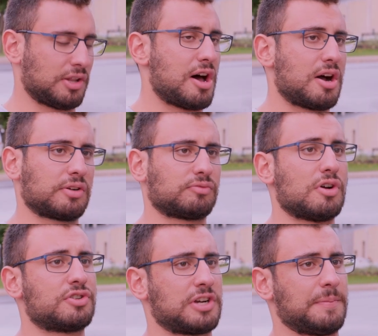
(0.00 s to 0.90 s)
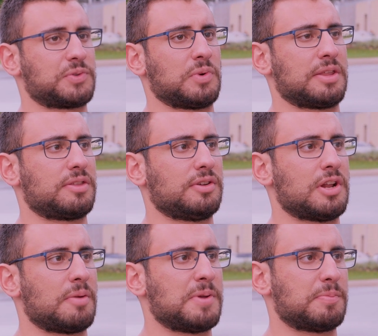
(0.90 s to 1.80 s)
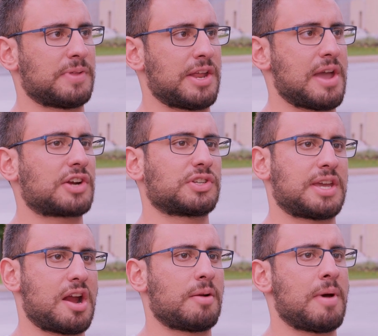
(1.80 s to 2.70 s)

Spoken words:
on long road trips with, you know, people that you actually care